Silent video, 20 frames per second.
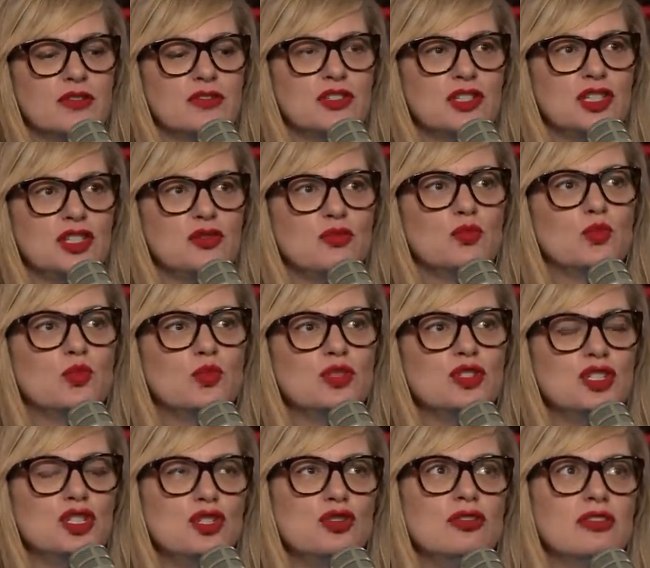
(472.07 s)
Do
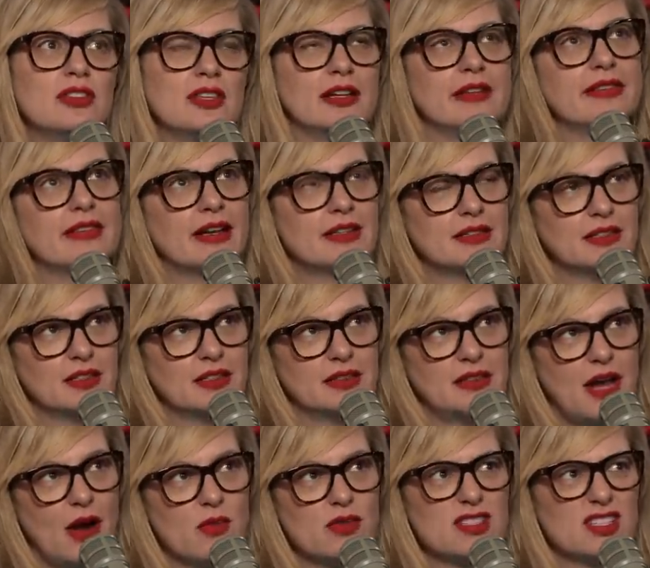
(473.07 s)
do you think that's a
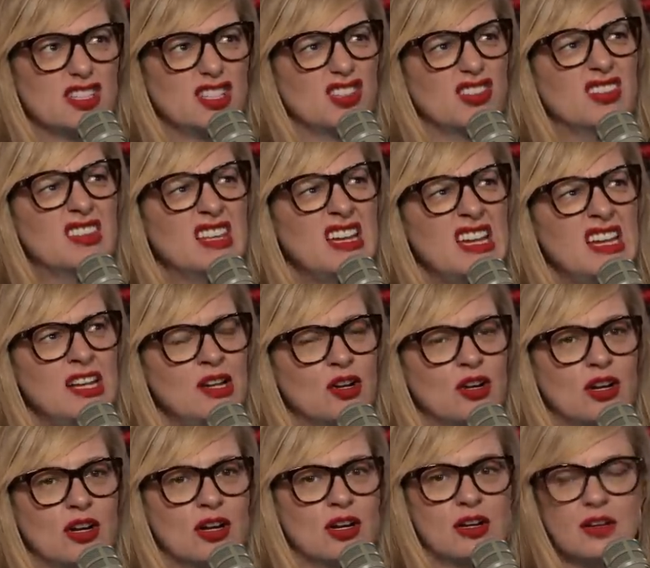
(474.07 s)
that was a good thing? That or?
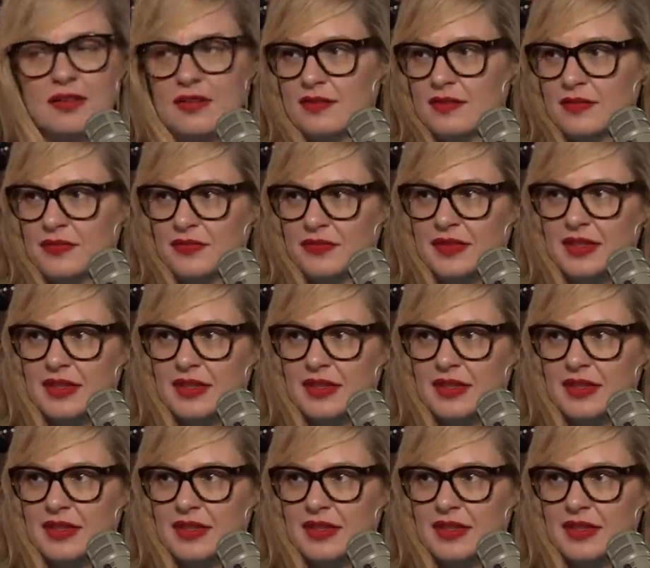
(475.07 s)
was immature.